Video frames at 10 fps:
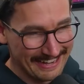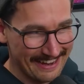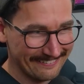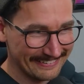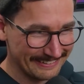
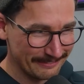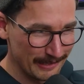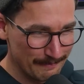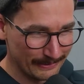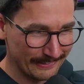Now, there's
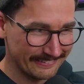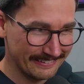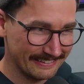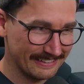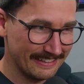one bloke
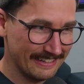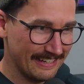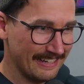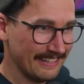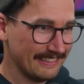that
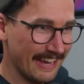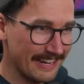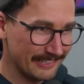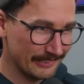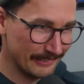
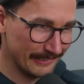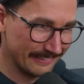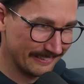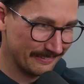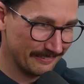Kane
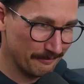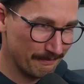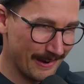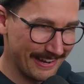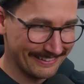Corns
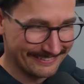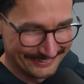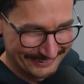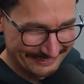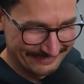might have
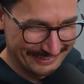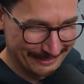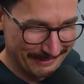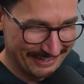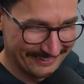talked some shit
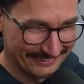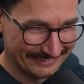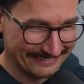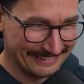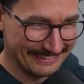about
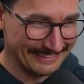earlier in the